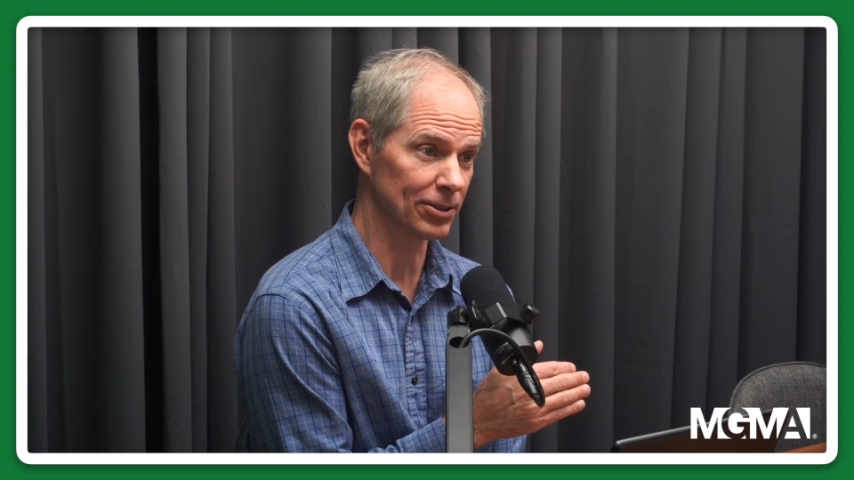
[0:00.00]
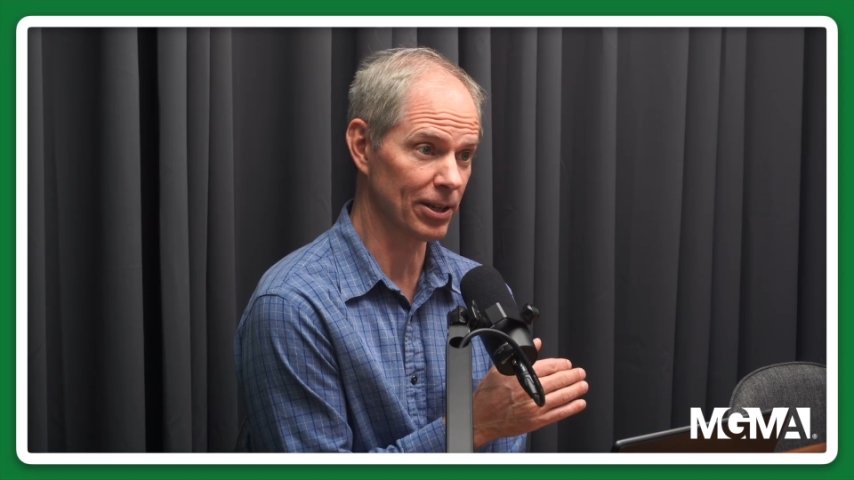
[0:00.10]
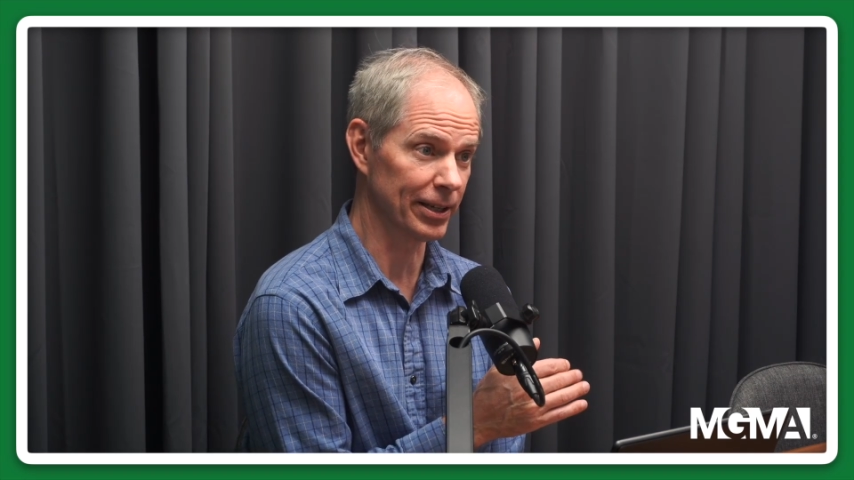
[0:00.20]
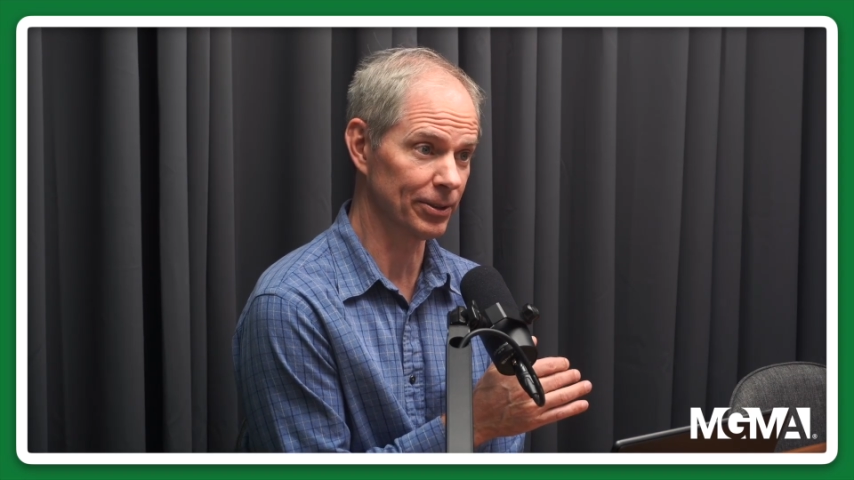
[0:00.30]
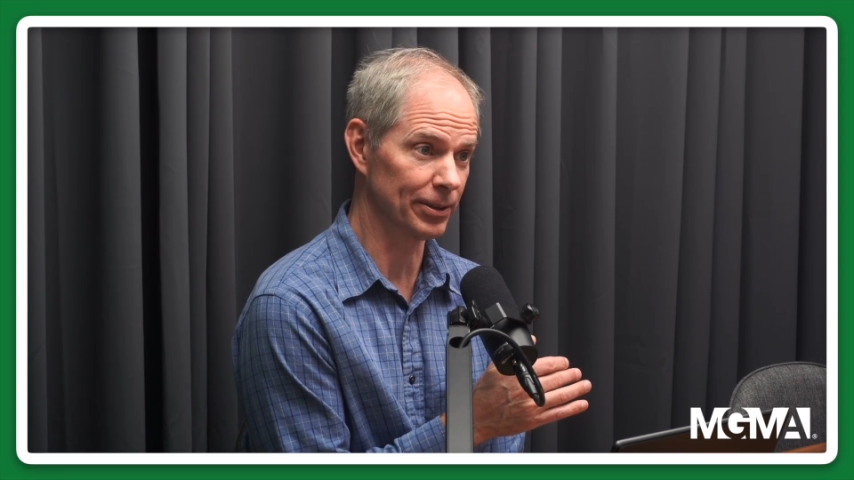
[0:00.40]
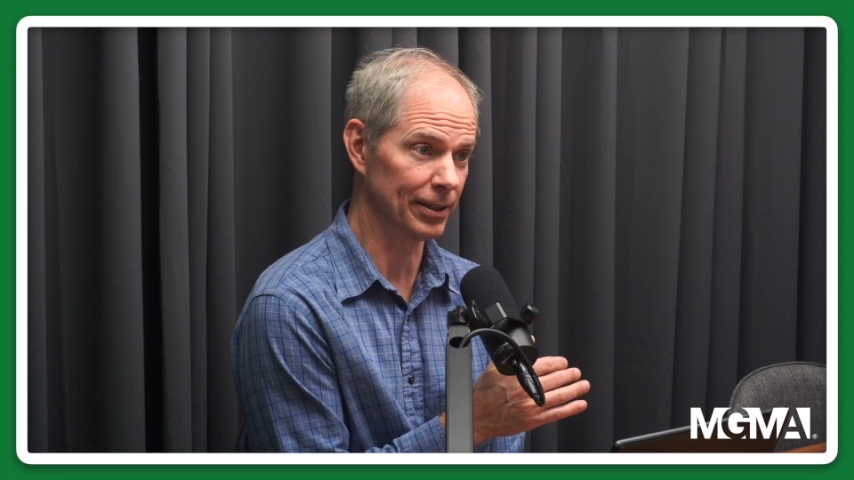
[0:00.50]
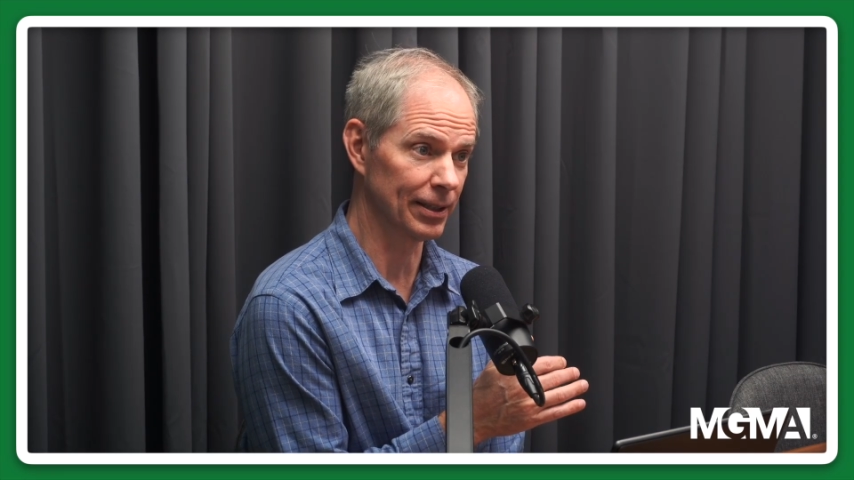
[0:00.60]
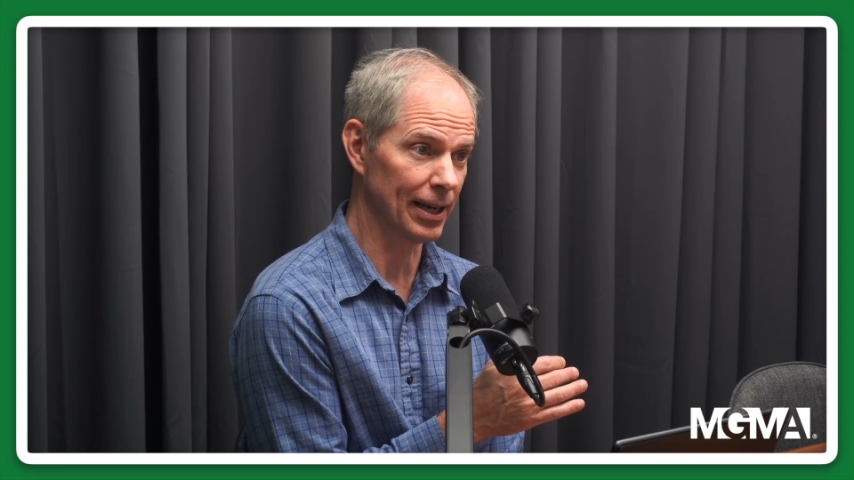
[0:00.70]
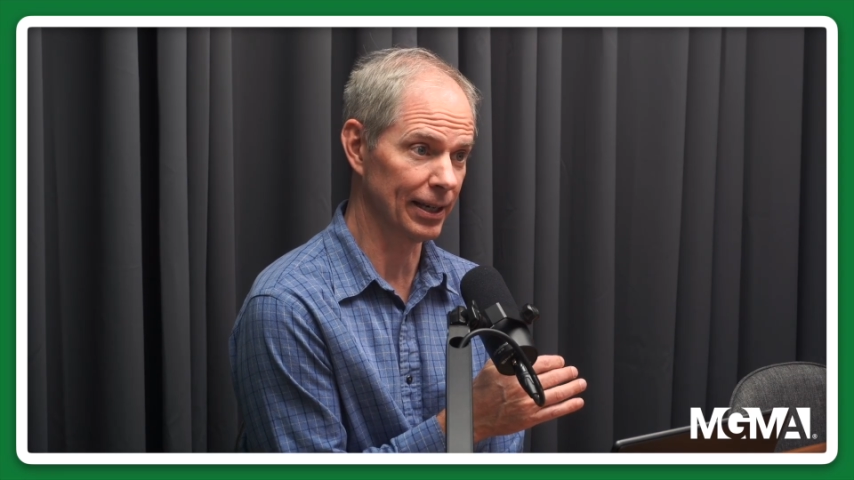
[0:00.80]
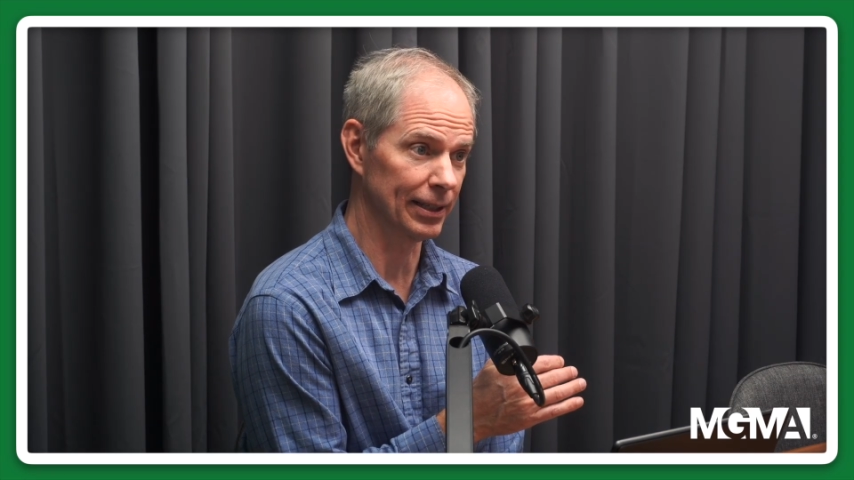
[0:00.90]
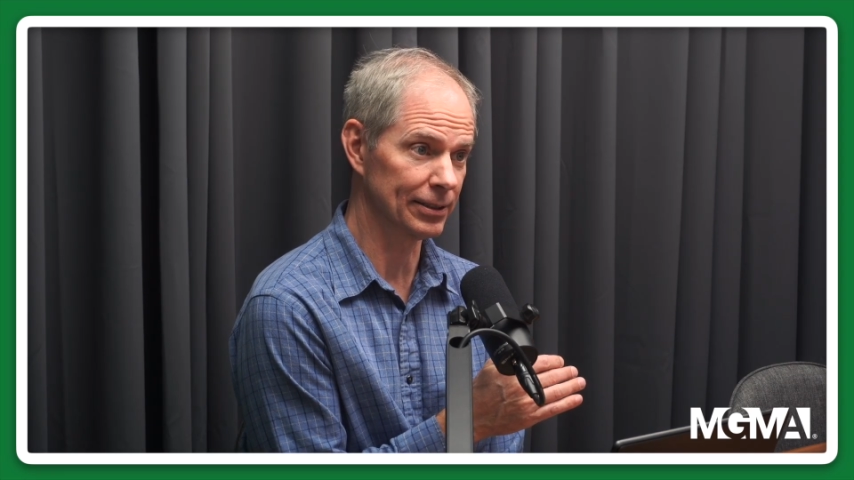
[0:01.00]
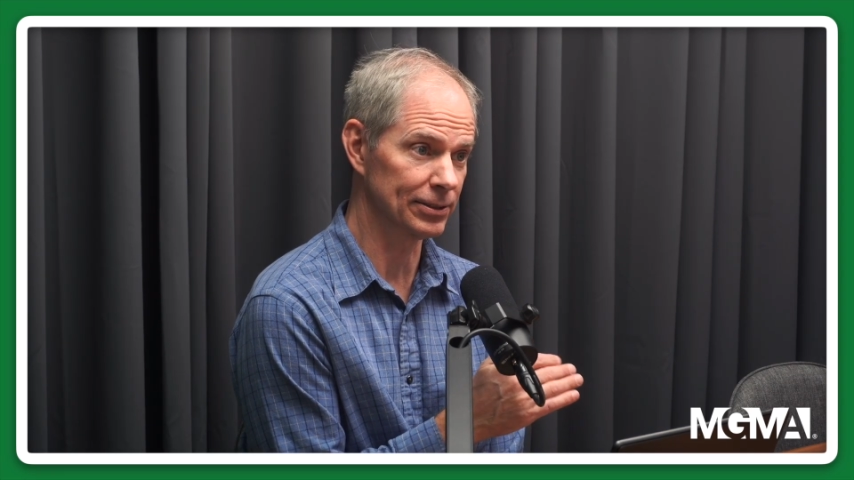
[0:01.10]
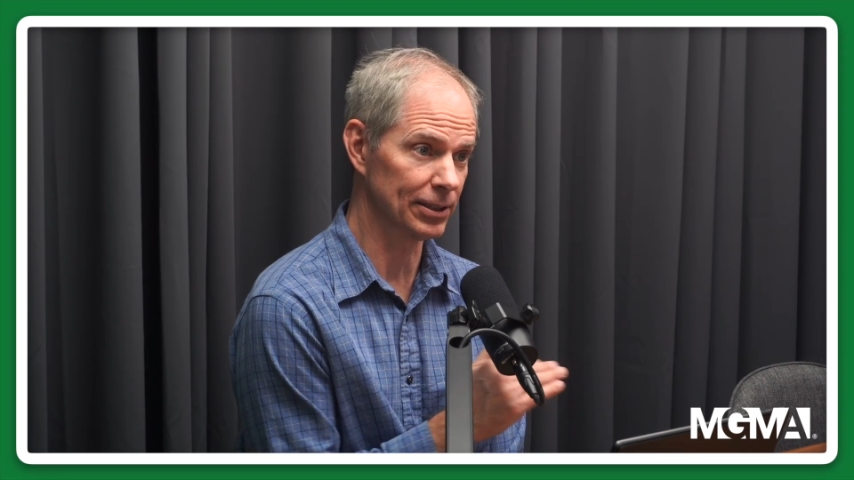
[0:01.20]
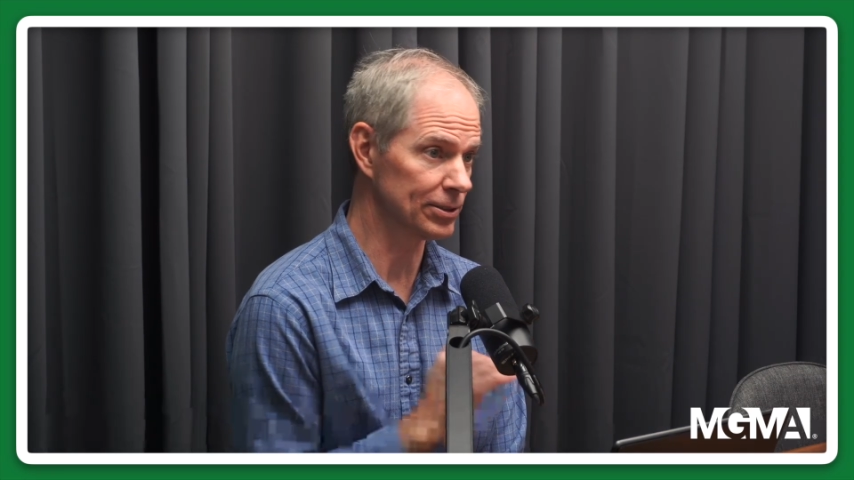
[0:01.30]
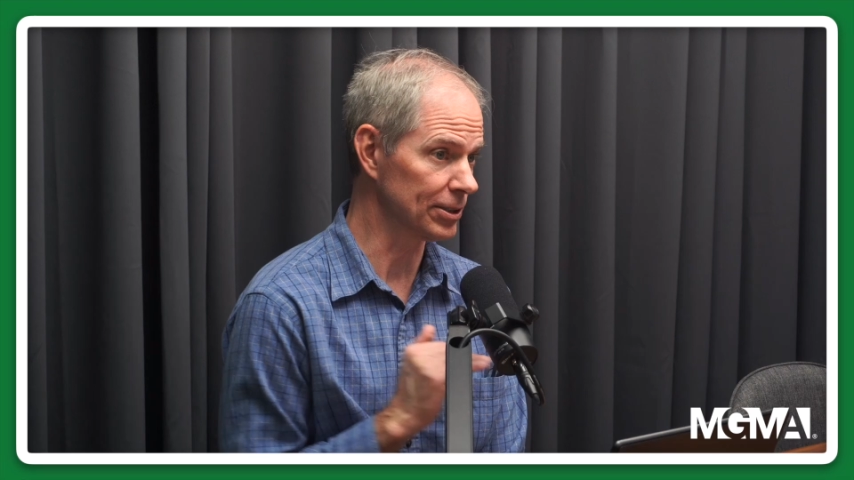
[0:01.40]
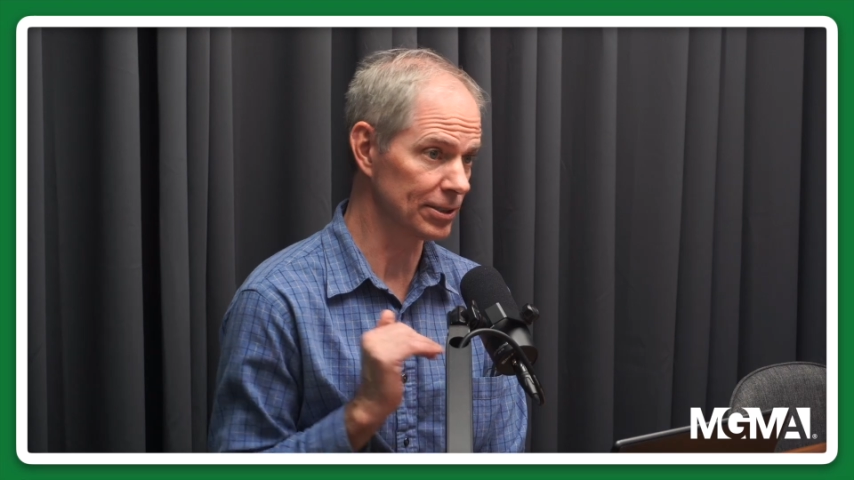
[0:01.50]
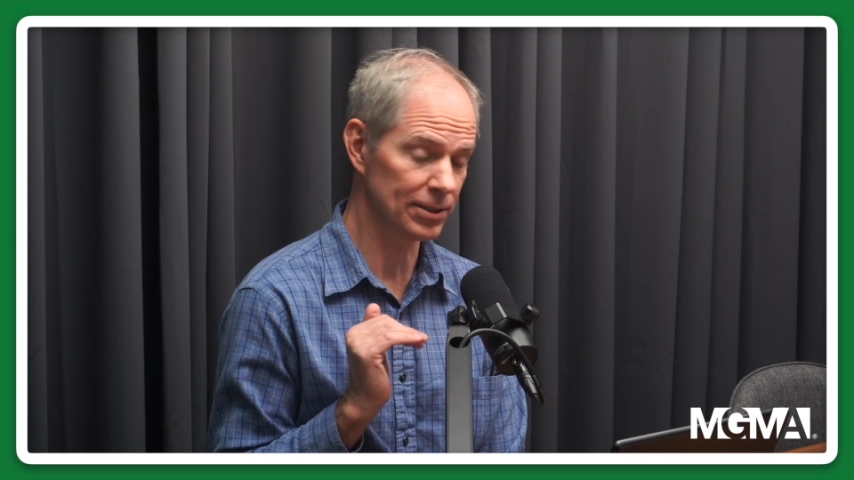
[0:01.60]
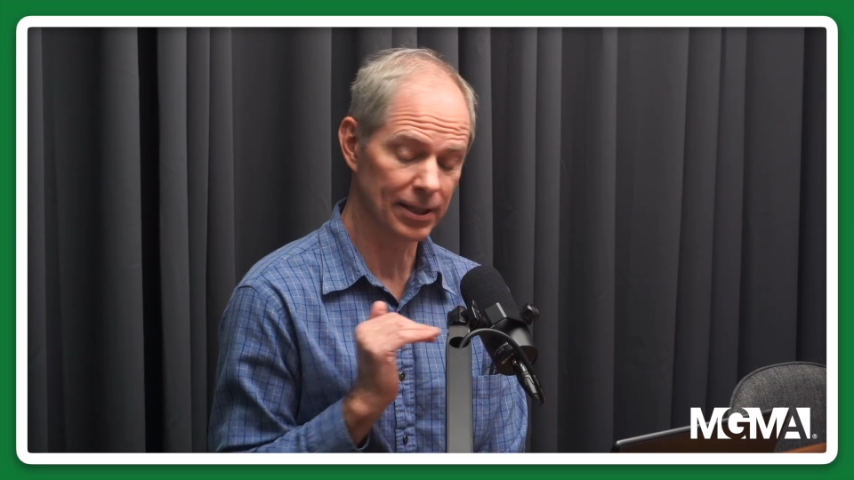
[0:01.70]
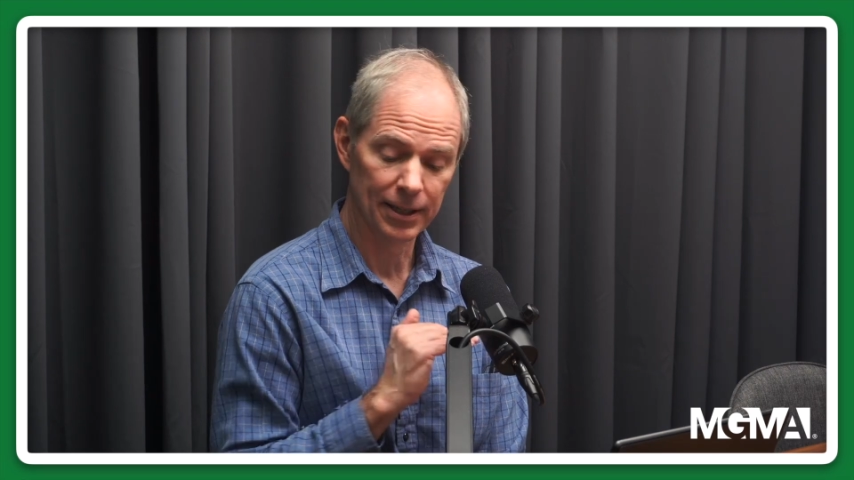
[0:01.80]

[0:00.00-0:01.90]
later in the day, because it's just,